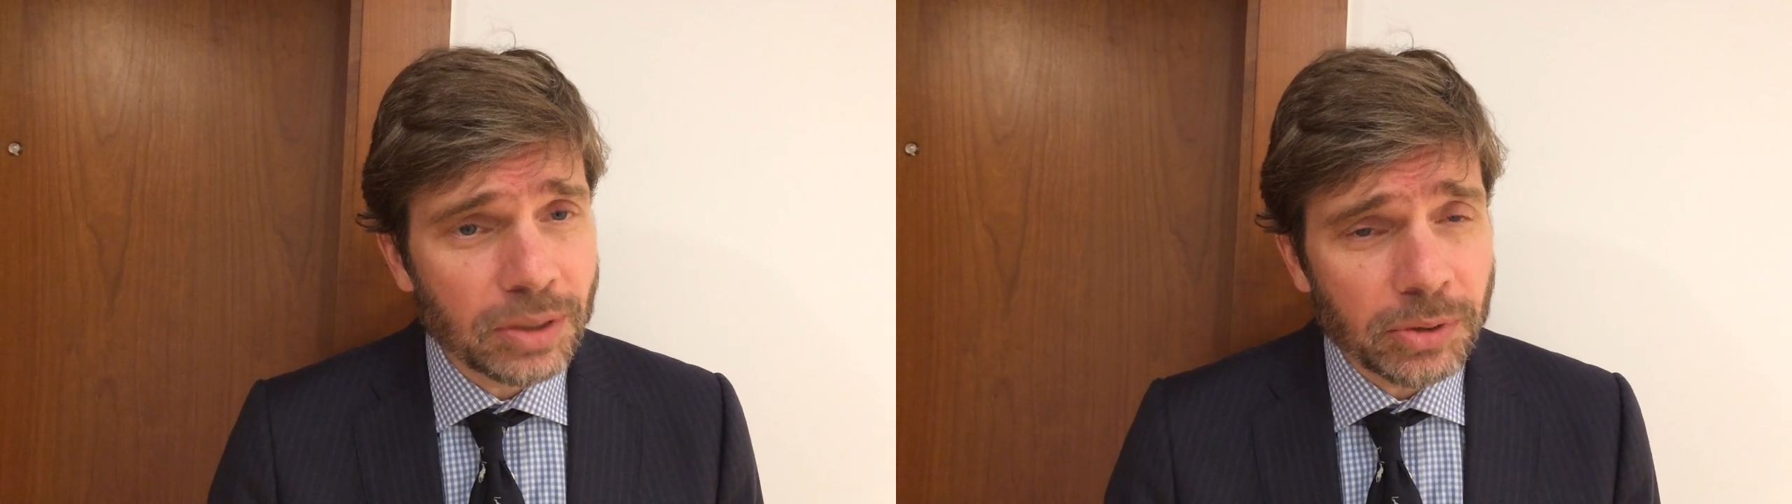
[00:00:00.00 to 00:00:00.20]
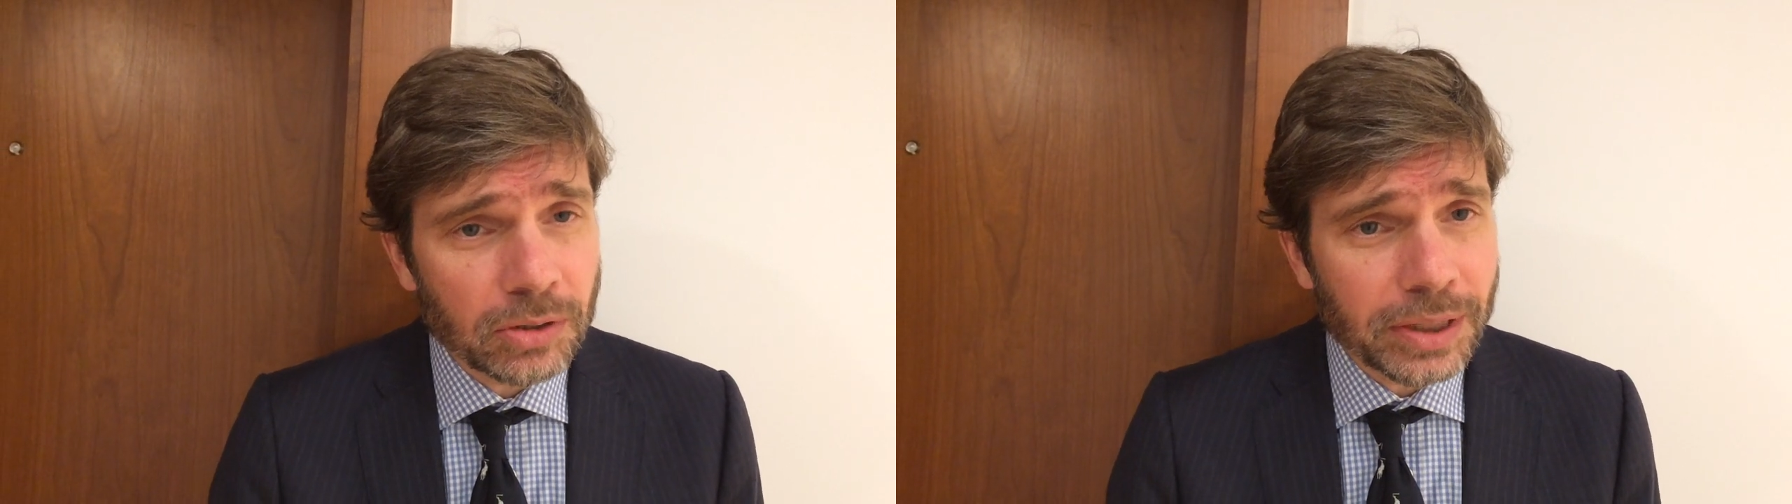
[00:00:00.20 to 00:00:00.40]

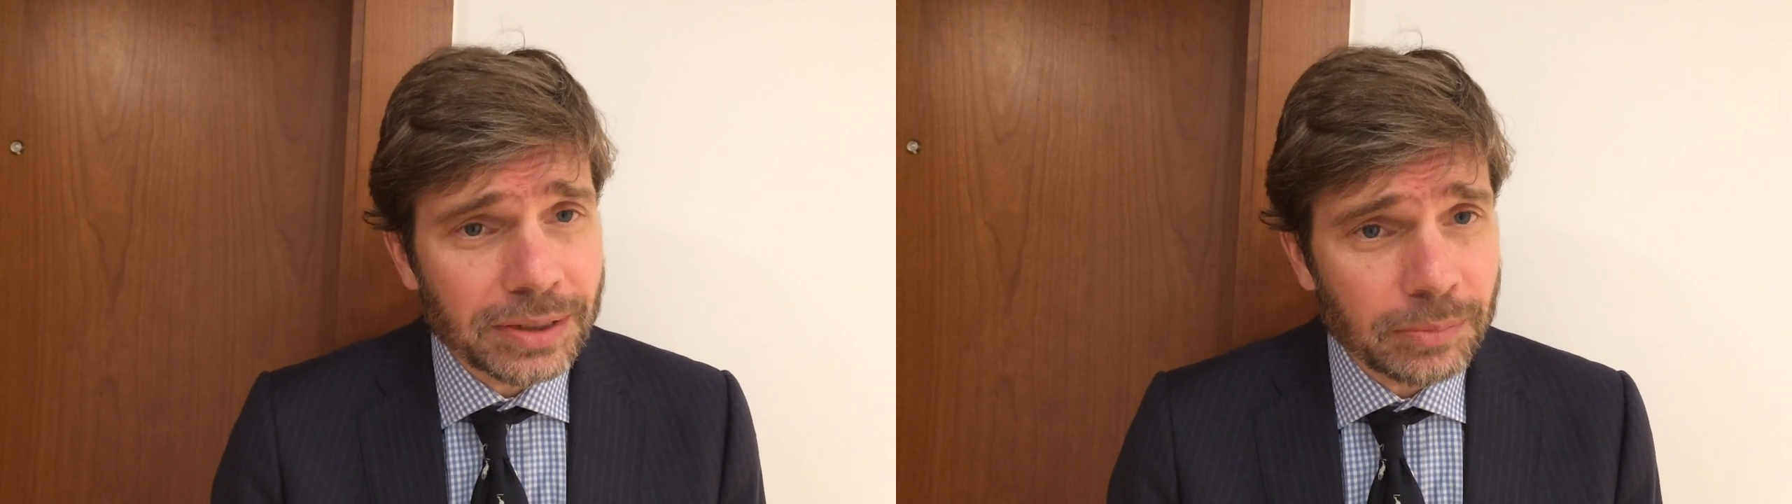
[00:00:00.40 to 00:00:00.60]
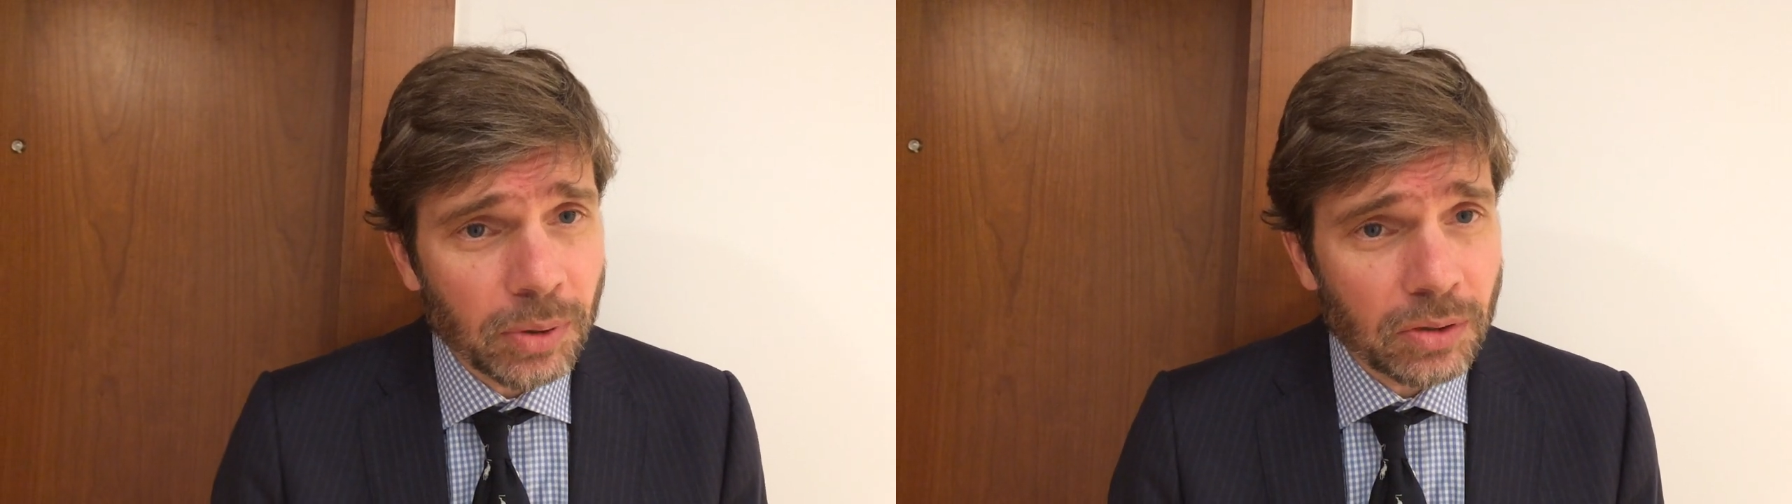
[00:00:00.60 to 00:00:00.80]

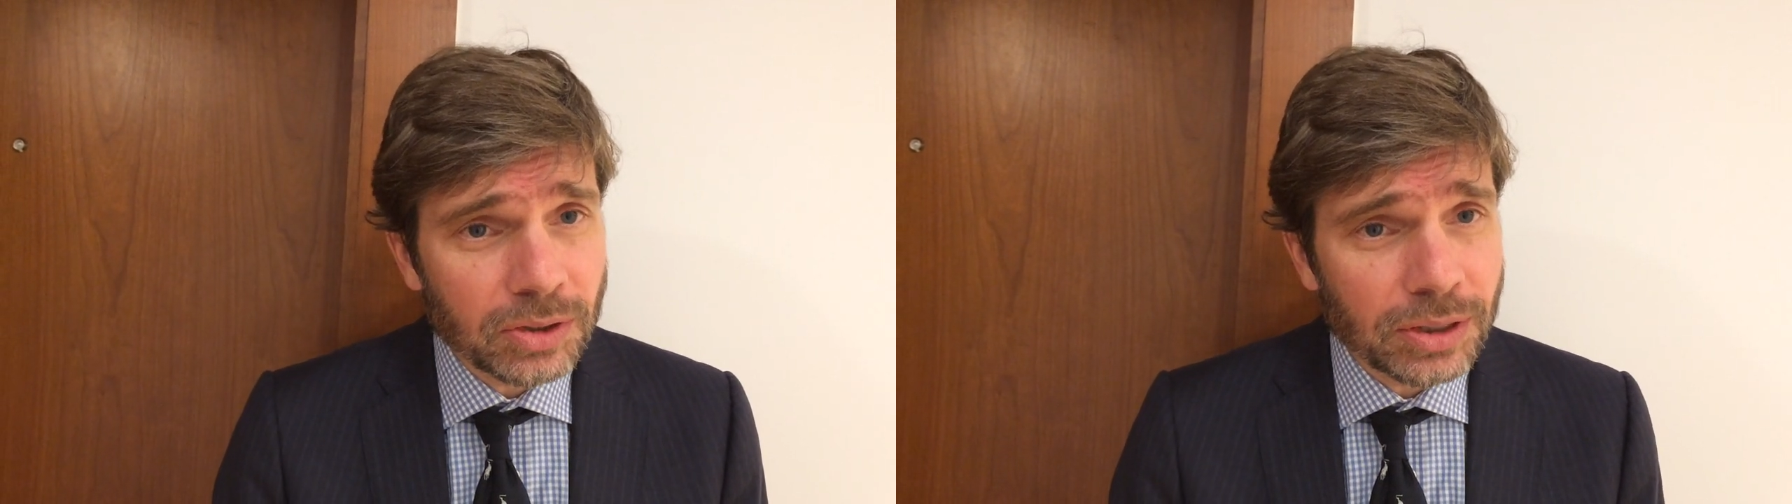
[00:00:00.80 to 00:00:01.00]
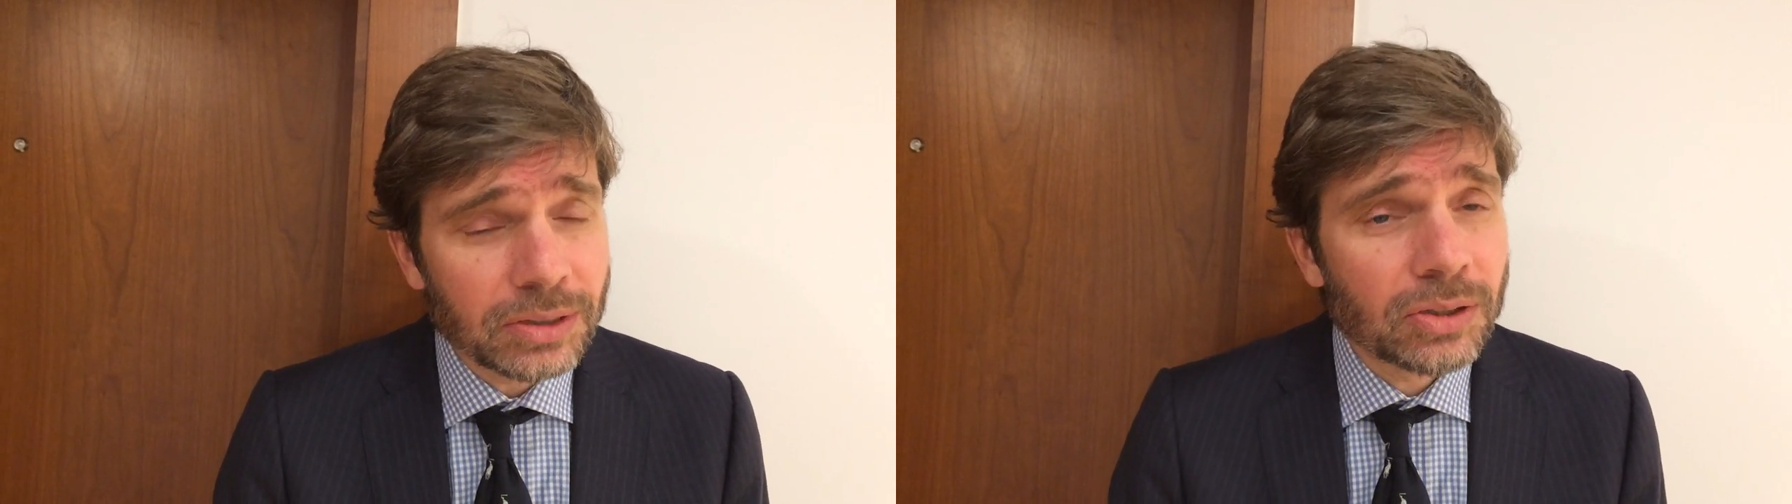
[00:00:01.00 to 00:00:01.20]
democratic politics.